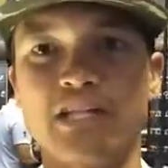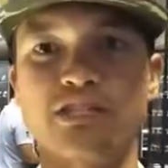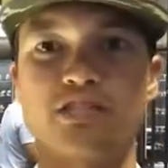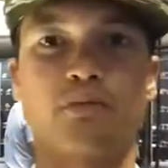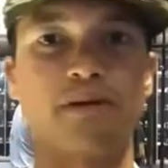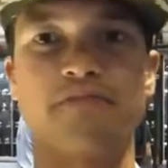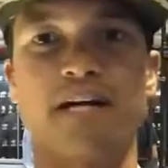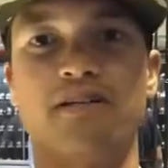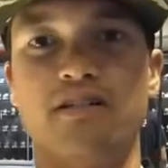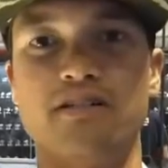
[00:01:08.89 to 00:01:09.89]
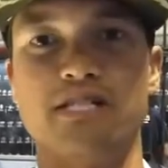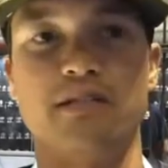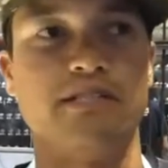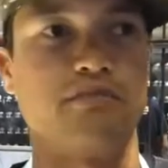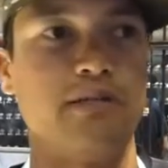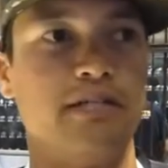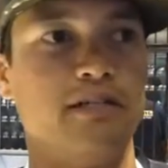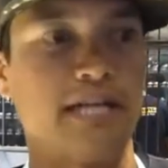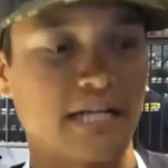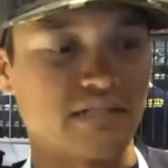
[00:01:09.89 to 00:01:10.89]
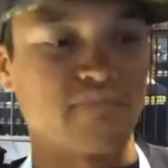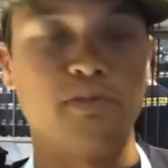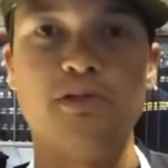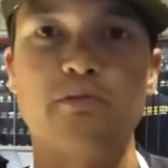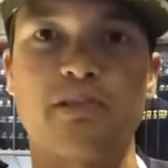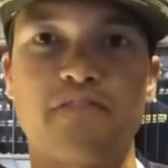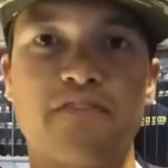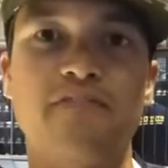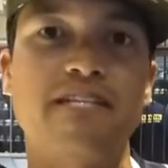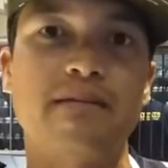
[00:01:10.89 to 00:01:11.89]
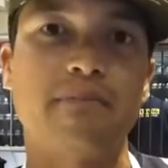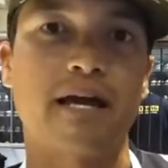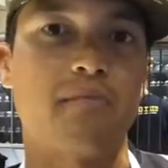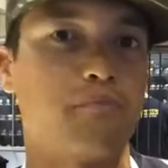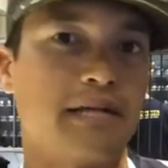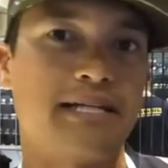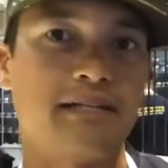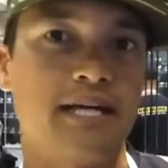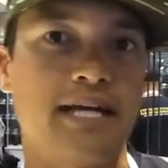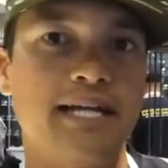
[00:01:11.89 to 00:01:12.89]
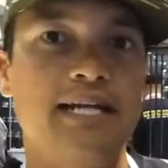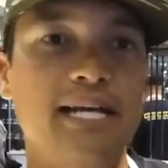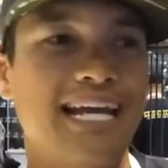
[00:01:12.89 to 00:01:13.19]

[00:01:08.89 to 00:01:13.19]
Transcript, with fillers: I use a 2500 series reel and I spool it with a 15 pound braided line